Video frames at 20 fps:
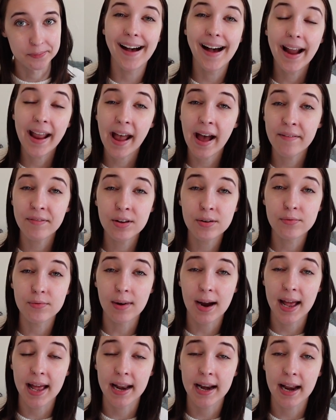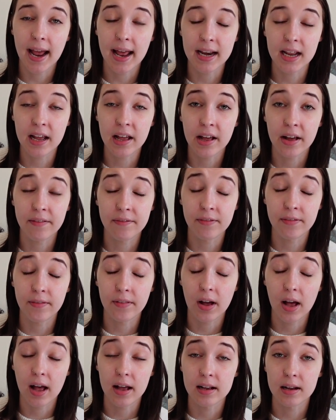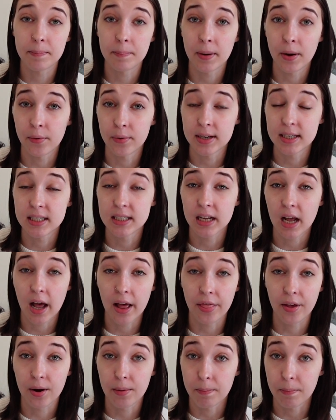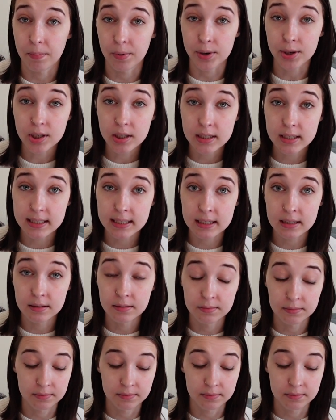I haven't read any of Bowen's other books,